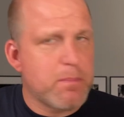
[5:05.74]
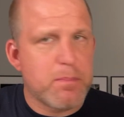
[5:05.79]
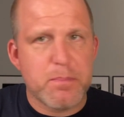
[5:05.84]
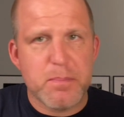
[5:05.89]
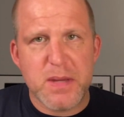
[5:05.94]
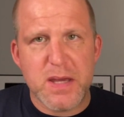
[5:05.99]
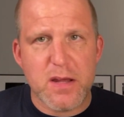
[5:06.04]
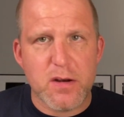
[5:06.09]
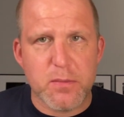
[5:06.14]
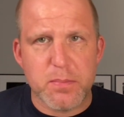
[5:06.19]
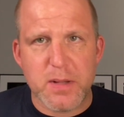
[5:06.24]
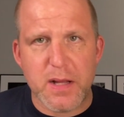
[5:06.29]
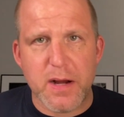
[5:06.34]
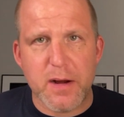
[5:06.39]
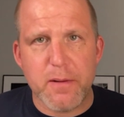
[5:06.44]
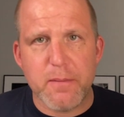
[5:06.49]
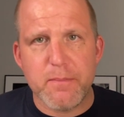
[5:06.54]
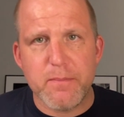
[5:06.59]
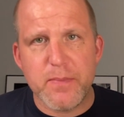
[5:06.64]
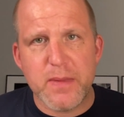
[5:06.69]
piano
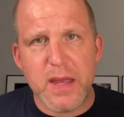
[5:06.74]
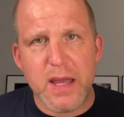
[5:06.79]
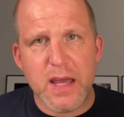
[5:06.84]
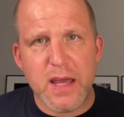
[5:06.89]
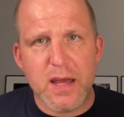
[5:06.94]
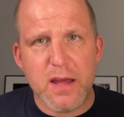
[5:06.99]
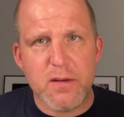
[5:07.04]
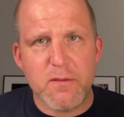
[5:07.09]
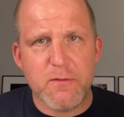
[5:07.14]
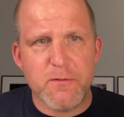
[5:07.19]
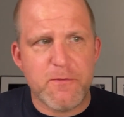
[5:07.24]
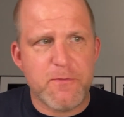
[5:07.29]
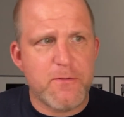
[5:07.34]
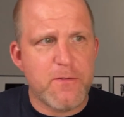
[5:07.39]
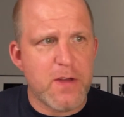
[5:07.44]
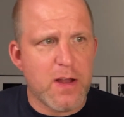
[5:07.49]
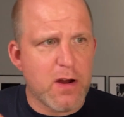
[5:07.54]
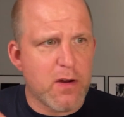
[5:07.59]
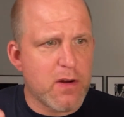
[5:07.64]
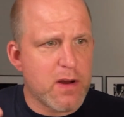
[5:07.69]
player and
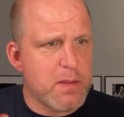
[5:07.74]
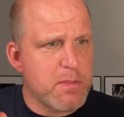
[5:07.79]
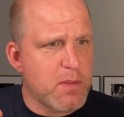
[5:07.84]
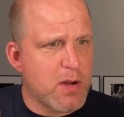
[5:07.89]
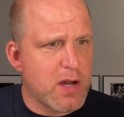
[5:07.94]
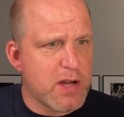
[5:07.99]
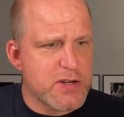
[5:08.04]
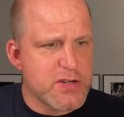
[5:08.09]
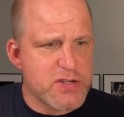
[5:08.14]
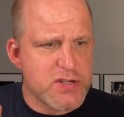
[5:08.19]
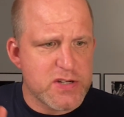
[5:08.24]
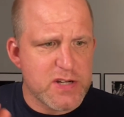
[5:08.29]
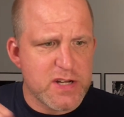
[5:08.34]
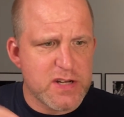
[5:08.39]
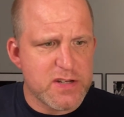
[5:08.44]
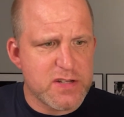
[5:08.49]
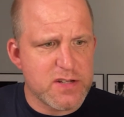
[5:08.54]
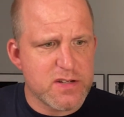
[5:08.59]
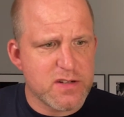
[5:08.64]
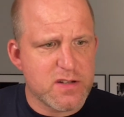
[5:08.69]
very much
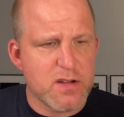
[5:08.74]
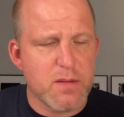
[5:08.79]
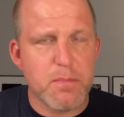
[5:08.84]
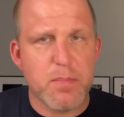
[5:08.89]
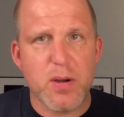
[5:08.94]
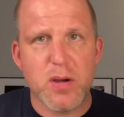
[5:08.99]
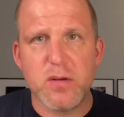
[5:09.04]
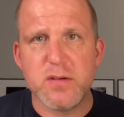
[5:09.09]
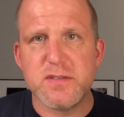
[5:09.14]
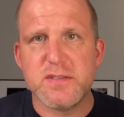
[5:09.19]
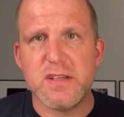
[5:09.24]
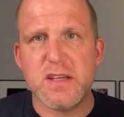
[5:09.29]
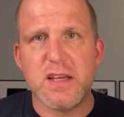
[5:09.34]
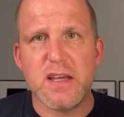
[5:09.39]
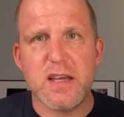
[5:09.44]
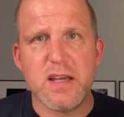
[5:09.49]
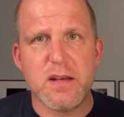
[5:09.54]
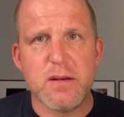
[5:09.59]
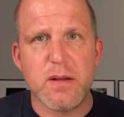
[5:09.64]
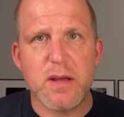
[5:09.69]
into
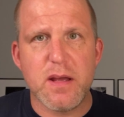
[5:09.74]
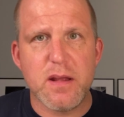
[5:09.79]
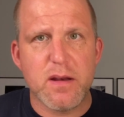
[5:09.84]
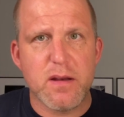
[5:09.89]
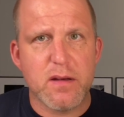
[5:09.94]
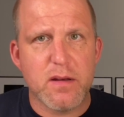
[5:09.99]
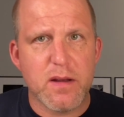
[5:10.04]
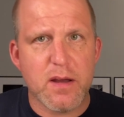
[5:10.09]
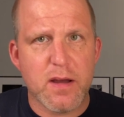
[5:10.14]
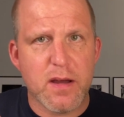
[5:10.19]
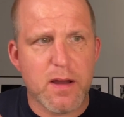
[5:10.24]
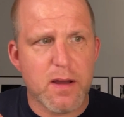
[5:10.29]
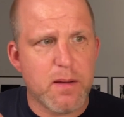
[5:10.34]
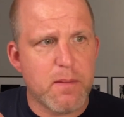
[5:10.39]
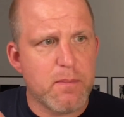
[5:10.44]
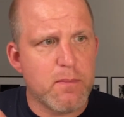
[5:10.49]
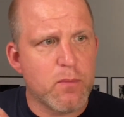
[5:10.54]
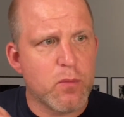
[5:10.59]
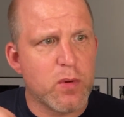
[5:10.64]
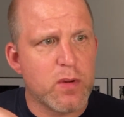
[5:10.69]
composing and
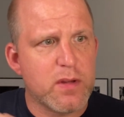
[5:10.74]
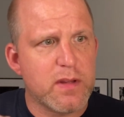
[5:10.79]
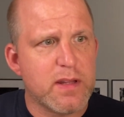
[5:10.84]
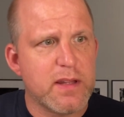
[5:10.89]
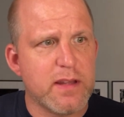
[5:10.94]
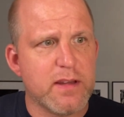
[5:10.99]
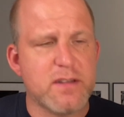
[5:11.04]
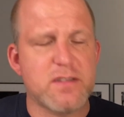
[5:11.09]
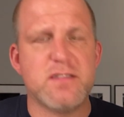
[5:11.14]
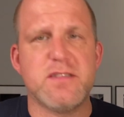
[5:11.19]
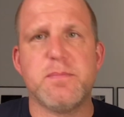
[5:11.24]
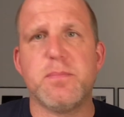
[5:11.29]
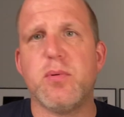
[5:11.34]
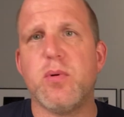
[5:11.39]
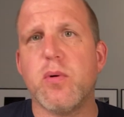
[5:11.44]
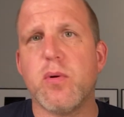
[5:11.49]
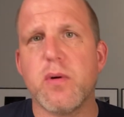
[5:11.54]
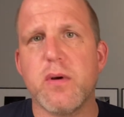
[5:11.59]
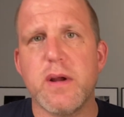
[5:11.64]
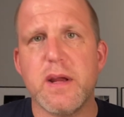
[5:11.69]
really
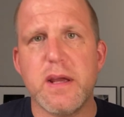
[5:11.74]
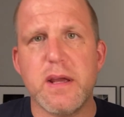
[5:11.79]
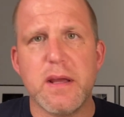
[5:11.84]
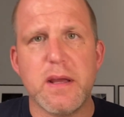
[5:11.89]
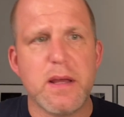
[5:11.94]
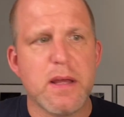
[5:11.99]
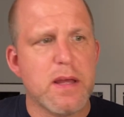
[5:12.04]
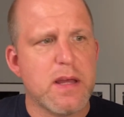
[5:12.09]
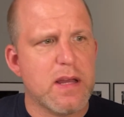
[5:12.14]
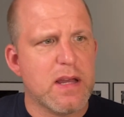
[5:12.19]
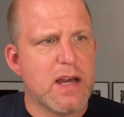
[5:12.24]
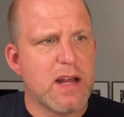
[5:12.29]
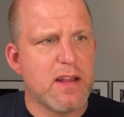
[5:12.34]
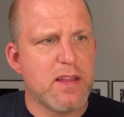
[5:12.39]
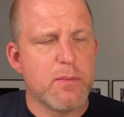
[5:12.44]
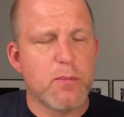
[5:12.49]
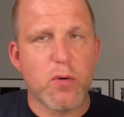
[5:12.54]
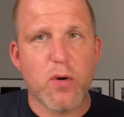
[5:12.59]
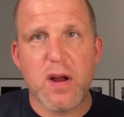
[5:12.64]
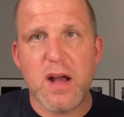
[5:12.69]
exploring kind of
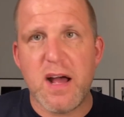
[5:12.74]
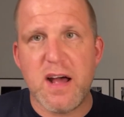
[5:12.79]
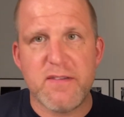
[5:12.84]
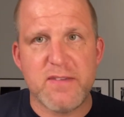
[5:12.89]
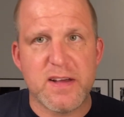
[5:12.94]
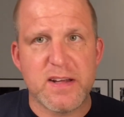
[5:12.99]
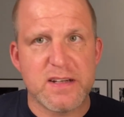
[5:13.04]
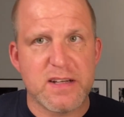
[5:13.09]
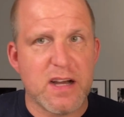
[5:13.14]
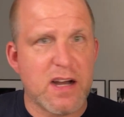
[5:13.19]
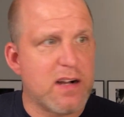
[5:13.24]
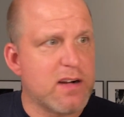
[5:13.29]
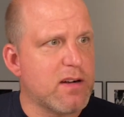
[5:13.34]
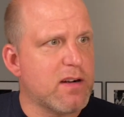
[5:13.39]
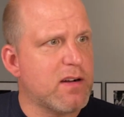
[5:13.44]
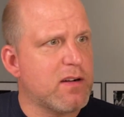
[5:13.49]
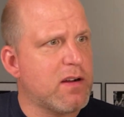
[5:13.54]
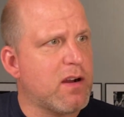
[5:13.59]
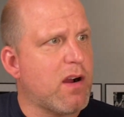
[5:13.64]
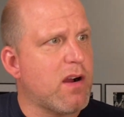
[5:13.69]
the more
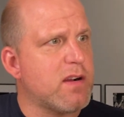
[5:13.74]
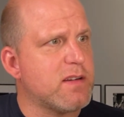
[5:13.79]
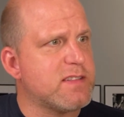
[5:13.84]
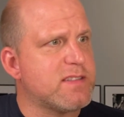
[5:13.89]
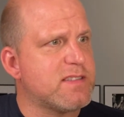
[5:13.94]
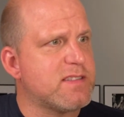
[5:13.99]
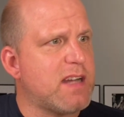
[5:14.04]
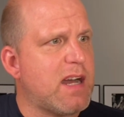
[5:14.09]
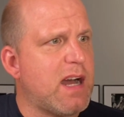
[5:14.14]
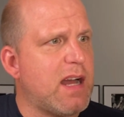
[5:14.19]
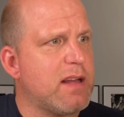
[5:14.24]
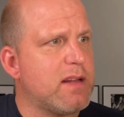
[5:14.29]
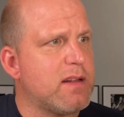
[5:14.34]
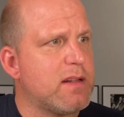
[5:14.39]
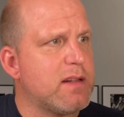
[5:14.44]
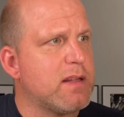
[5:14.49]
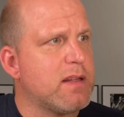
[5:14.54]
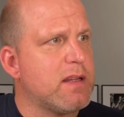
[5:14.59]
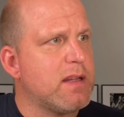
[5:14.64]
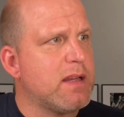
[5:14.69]
avant-garde
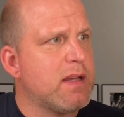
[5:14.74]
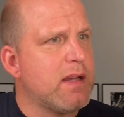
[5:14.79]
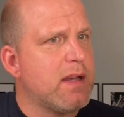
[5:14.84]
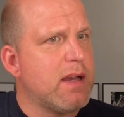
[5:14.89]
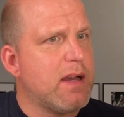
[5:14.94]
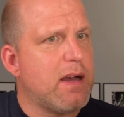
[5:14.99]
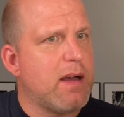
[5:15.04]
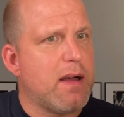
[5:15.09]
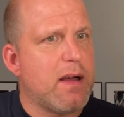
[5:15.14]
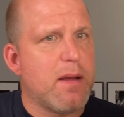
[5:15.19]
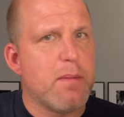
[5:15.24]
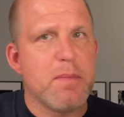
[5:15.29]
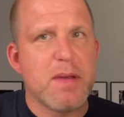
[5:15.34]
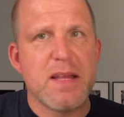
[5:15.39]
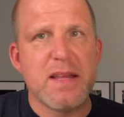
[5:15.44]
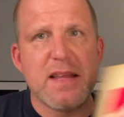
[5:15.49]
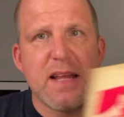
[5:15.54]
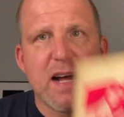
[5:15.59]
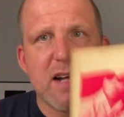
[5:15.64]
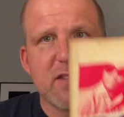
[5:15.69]
style,
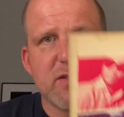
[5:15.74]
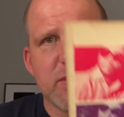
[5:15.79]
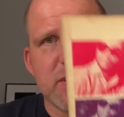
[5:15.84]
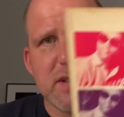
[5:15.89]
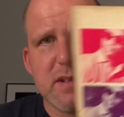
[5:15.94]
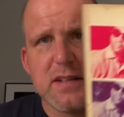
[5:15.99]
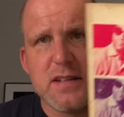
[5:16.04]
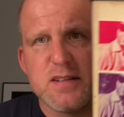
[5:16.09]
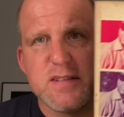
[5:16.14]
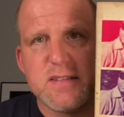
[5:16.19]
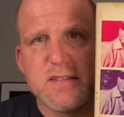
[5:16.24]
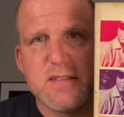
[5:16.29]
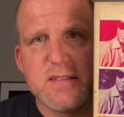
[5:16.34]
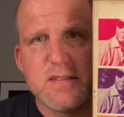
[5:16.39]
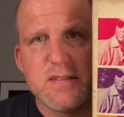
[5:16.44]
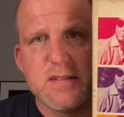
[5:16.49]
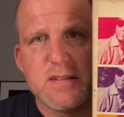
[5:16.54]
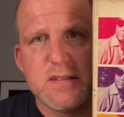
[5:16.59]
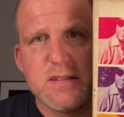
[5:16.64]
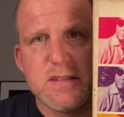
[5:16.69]
and that's what
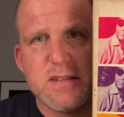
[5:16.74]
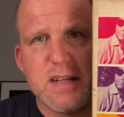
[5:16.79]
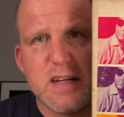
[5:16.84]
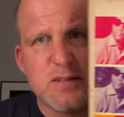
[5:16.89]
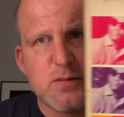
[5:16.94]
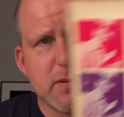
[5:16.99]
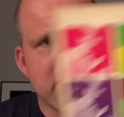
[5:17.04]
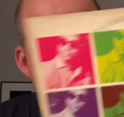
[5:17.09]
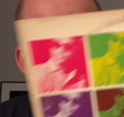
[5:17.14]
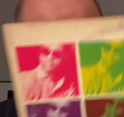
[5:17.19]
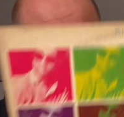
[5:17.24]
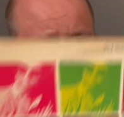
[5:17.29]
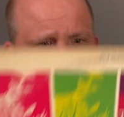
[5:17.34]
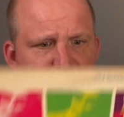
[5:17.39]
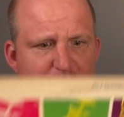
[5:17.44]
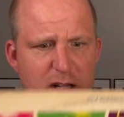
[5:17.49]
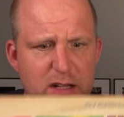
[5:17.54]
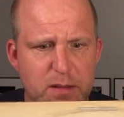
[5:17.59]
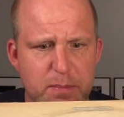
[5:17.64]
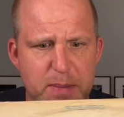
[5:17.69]
this is
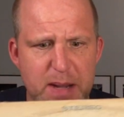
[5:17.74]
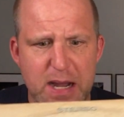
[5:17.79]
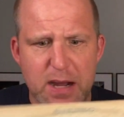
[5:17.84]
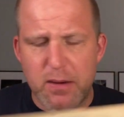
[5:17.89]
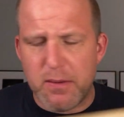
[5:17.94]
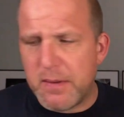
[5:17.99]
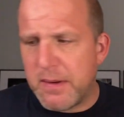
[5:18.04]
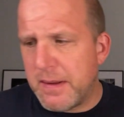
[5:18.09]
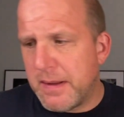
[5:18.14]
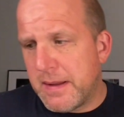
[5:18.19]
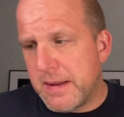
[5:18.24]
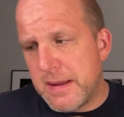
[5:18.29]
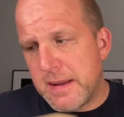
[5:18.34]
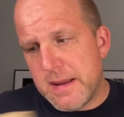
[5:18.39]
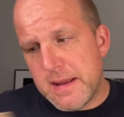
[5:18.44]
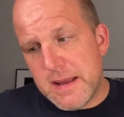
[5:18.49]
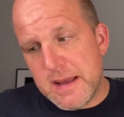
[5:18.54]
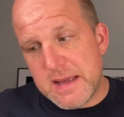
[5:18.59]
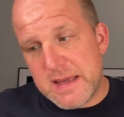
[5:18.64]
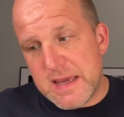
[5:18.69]
all about.
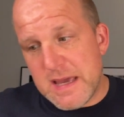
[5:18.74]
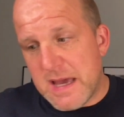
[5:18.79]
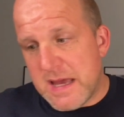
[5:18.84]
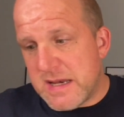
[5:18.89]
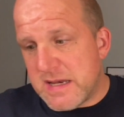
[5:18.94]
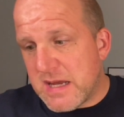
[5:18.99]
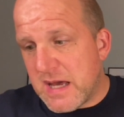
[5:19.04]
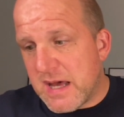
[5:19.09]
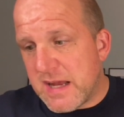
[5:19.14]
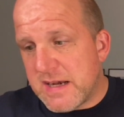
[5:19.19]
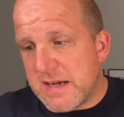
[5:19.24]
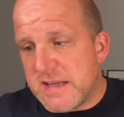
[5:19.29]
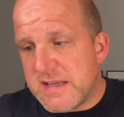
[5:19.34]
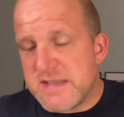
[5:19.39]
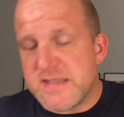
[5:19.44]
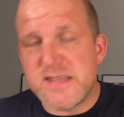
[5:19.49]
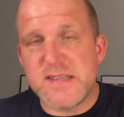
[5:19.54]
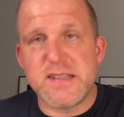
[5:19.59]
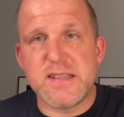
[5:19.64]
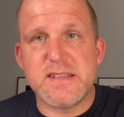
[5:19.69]
Again, not an
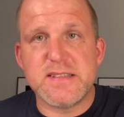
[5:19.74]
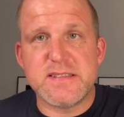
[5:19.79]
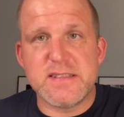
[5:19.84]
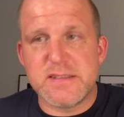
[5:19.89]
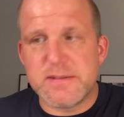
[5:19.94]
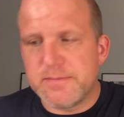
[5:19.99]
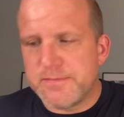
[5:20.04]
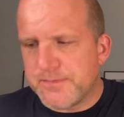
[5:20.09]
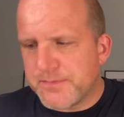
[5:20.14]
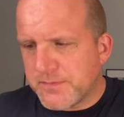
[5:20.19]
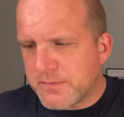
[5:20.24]
easy listen.